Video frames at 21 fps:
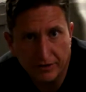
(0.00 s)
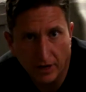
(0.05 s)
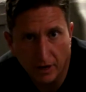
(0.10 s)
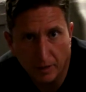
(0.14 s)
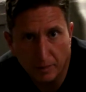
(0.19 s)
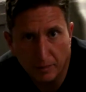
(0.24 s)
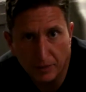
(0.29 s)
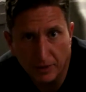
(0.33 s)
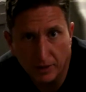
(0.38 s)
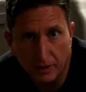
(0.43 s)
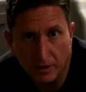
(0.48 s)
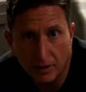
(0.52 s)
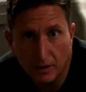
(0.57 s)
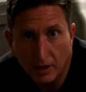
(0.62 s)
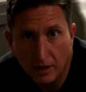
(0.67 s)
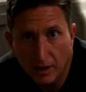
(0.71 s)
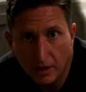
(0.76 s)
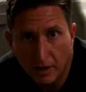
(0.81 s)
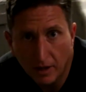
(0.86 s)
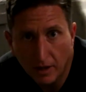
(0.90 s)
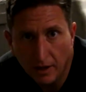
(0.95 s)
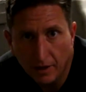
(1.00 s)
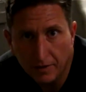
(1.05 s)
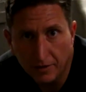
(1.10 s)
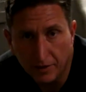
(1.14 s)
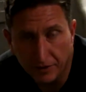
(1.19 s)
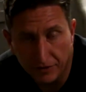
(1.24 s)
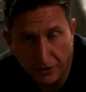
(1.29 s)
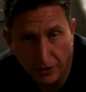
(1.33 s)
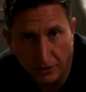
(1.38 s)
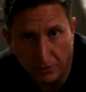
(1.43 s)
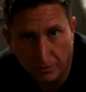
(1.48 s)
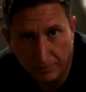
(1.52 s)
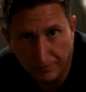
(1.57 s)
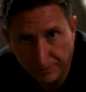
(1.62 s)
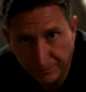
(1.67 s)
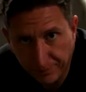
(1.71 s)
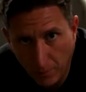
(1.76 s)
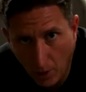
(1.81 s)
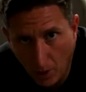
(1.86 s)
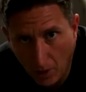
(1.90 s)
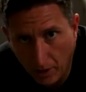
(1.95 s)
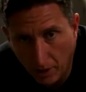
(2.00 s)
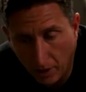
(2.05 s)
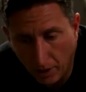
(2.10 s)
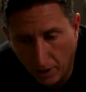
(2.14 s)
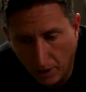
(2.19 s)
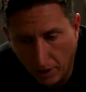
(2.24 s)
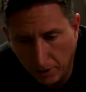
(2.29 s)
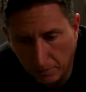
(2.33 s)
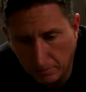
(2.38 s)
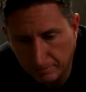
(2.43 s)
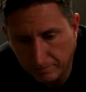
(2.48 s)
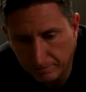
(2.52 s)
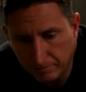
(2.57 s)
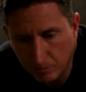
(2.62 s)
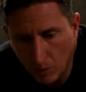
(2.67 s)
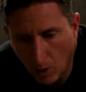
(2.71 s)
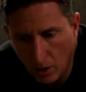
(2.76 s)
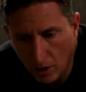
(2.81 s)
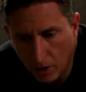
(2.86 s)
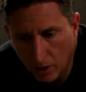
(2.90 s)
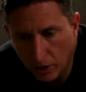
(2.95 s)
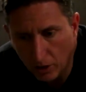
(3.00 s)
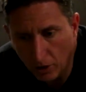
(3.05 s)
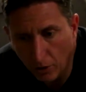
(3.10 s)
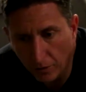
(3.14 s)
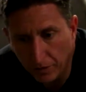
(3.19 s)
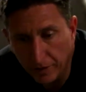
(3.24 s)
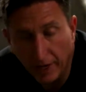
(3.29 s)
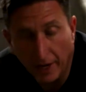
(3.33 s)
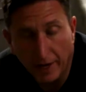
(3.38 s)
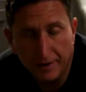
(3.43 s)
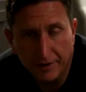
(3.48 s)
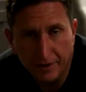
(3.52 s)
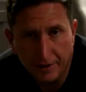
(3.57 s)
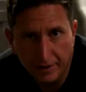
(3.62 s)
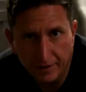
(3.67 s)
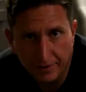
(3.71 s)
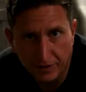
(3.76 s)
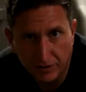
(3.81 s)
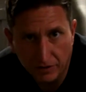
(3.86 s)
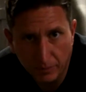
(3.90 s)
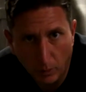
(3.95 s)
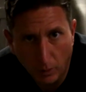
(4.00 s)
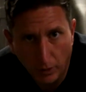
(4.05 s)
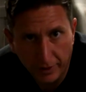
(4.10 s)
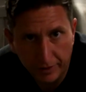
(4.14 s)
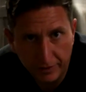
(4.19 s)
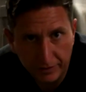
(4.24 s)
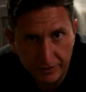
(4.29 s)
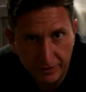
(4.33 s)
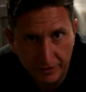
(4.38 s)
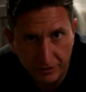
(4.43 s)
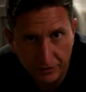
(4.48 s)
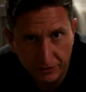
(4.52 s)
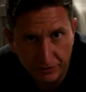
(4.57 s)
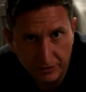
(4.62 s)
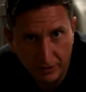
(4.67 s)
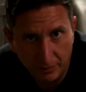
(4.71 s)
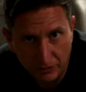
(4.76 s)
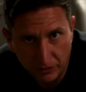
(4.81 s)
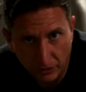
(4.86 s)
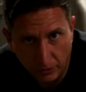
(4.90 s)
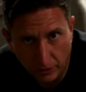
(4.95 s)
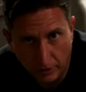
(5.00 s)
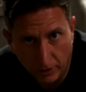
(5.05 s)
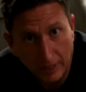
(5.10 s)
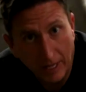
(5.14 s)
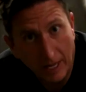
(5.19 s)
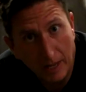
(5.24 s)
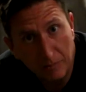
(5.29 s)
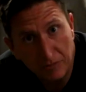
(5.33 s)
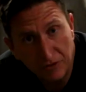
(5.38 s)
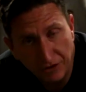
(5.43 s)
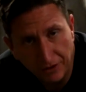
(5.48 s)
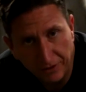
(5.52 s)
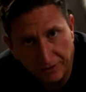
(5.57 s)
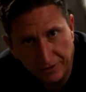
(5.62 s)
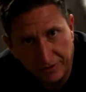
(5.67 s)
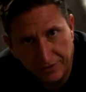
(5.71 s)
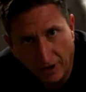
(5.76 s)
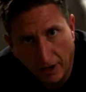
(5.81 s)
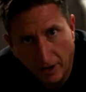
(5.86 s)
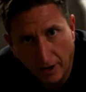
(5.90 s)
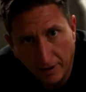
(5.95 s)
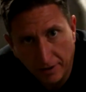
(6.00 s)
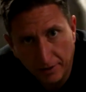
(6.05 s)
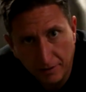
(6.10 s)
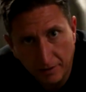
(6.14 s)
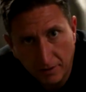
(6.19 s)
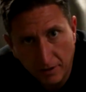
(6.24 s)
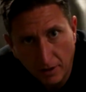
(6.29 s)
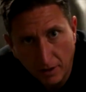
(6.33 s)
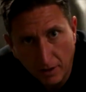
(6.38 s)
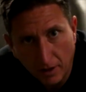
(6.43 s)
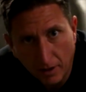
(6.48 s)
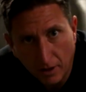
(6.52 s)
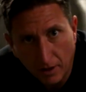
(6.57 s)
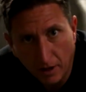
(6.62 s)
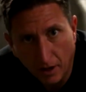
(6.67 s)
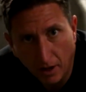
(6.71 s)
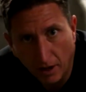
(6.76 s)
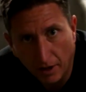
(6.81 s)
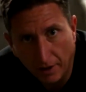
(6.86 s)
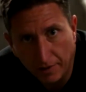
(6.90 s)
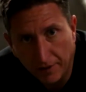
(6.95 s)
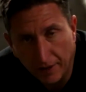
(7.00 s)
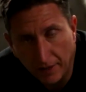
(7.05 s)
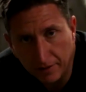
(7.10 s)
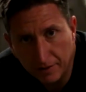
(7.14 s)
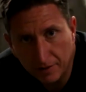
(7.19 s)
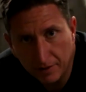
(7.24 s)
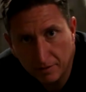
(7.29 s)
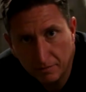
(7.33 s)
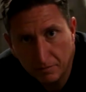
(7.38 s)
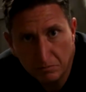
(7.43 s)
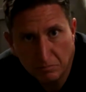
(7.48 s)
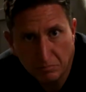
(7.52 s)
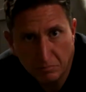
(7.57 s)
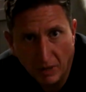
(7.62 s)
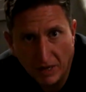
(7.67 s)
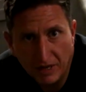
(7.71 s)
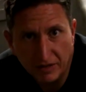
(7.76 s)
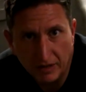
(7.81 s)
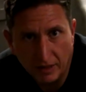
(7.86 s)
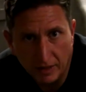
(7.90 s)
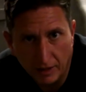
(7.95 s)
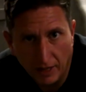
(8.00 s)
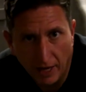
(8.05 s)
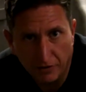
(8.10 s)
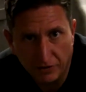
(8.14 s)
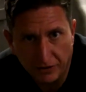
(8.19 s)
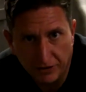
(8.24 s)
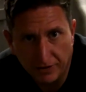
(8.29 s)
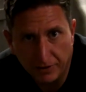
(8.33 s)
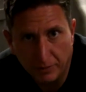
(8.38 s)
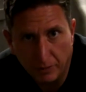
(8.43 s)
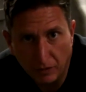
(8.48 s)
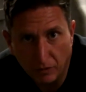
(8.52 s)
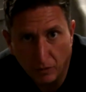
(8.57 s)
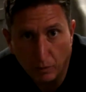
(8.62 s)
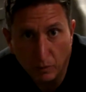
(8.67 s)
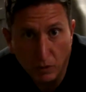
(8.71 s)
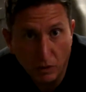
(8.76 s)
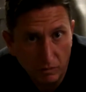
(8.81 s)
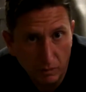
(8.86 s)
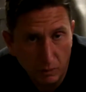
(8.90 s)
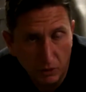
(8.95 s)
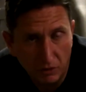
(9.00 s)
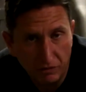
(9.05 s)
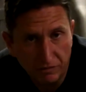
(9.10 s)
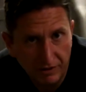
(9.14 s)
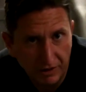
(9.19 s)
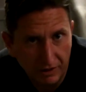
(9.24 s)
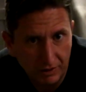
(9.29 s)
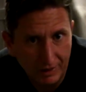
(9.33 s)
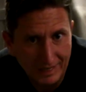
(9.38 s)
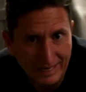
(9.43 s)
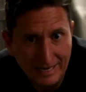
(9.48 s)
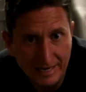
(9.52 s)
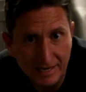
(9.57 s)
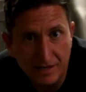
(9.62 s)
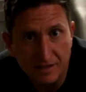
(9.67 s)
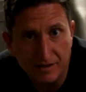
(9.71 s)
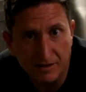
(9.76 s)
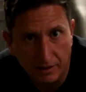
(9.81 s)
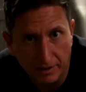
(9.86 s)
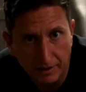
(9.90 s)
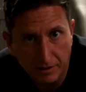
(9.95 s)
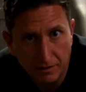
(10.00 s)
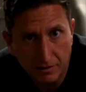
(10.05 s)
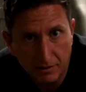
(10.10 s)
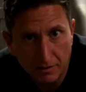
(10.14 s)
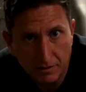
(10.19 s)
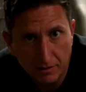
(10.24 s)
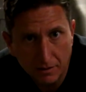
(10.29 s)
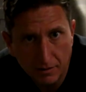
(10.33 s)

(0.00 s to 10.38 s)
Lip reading: to set up the tunnel. The idea at this point is to do some sort of clamshell design that basically allows it to be removable fairly easily.